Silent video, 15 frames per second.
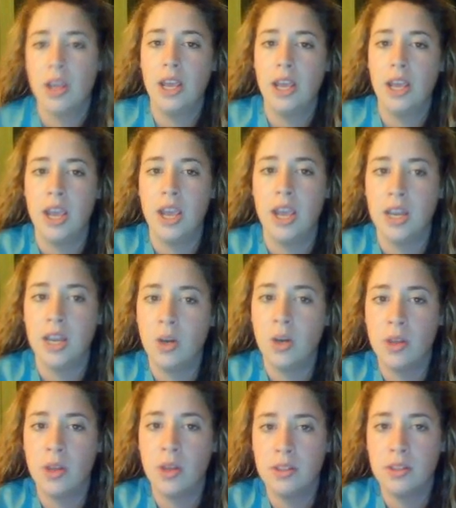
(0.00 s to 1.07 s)
And
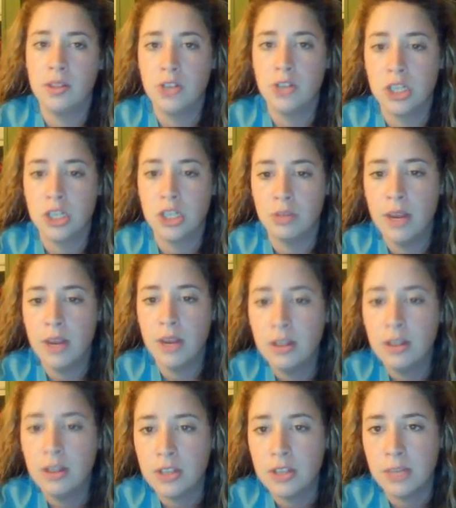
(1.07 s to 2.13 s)
on just the
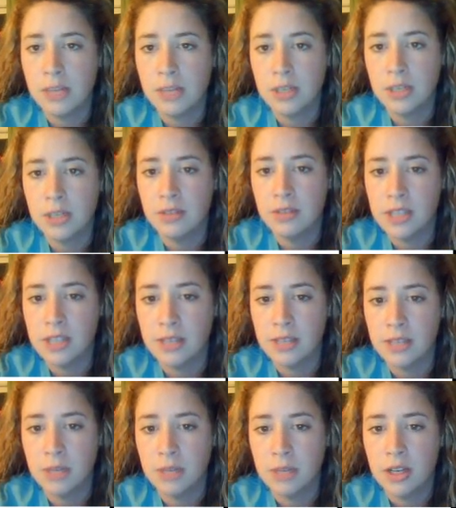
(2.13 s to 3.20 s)
regular summative
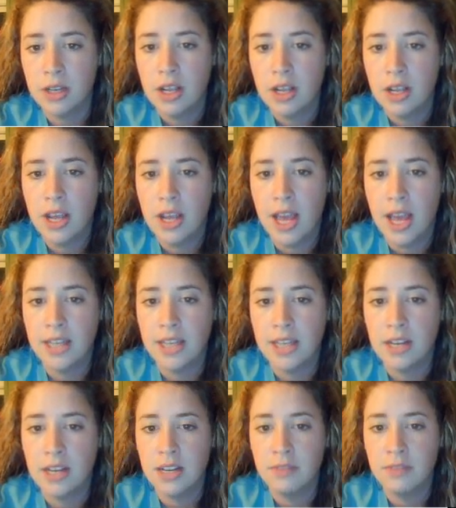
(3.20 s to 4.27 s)
assessment, I
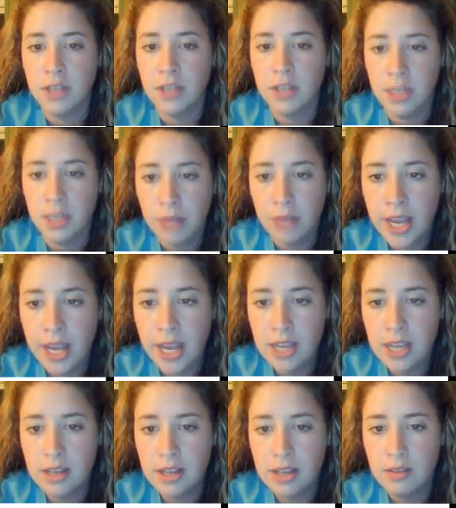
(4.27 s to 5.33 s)
did a fill in the
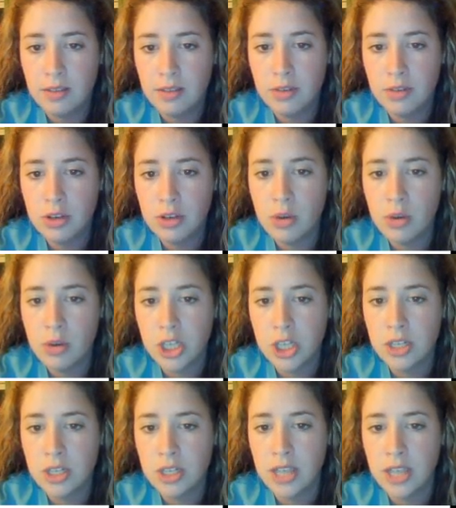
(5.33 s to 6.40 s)
blank for 2
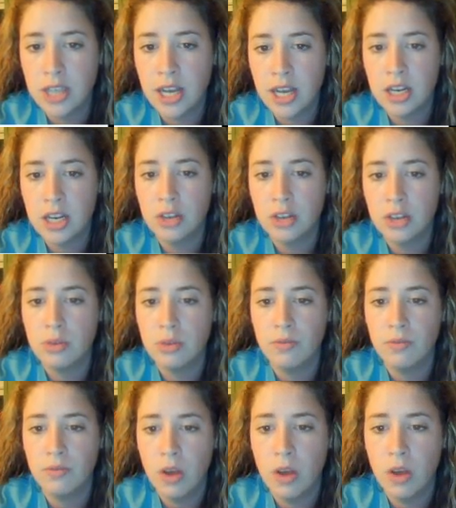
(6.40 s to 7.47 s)
questions, and I did a true
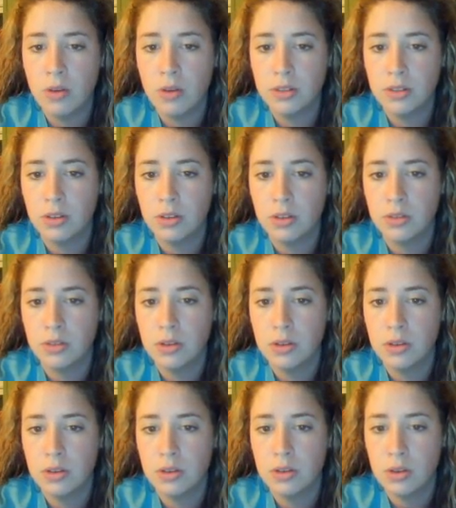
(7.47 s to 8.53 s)
and false on
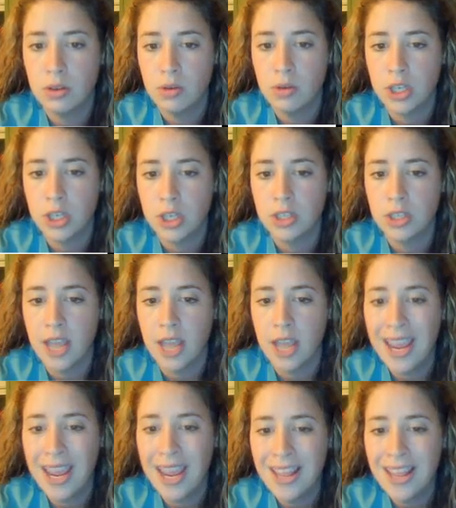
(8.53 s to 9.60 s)
two questions,
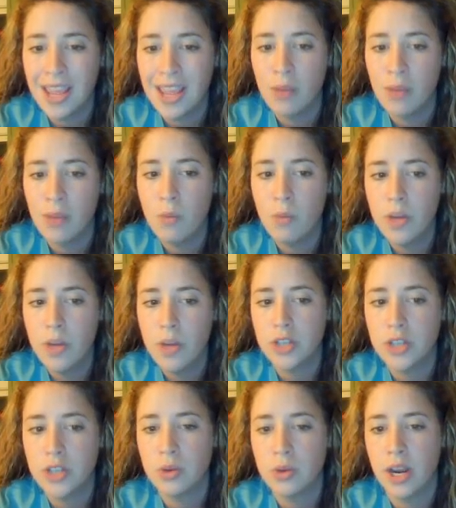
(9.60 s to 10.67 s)
and they had
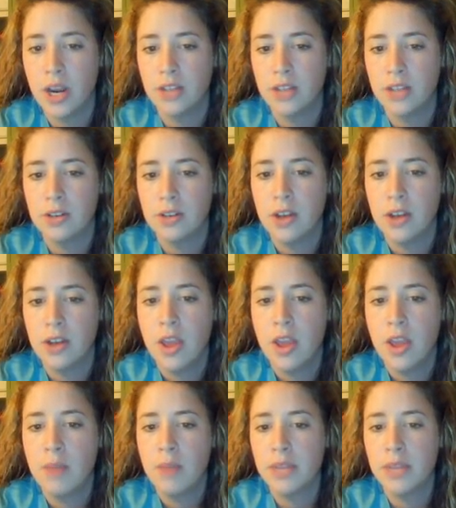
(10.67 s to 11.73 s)
1 short answer,
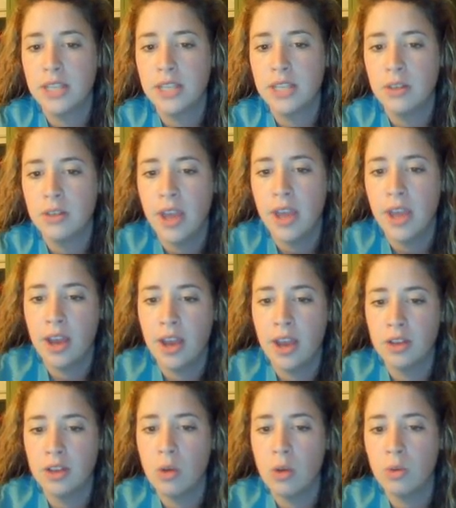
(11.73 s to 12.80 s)
but they still
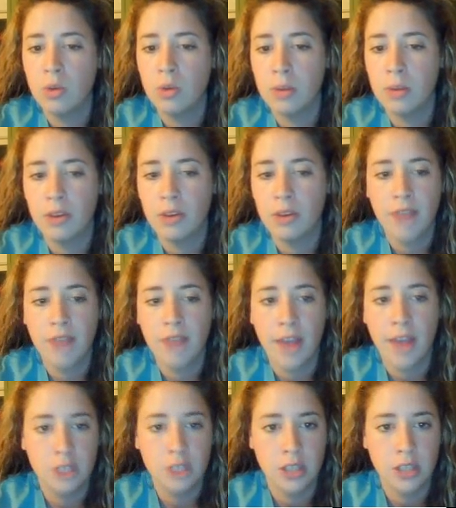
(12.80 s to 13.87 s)
had a total number of
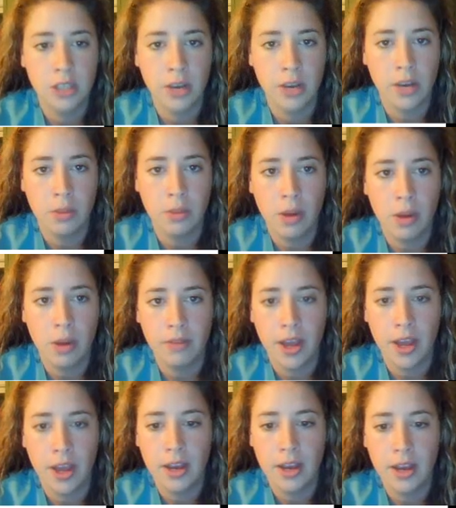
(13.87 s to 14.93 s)
5, just like on the
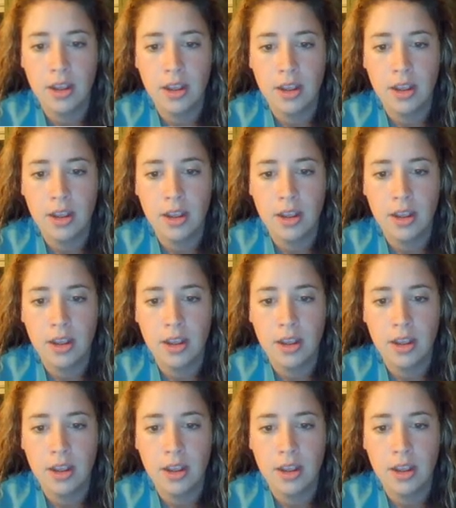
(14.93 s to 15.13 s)
modified,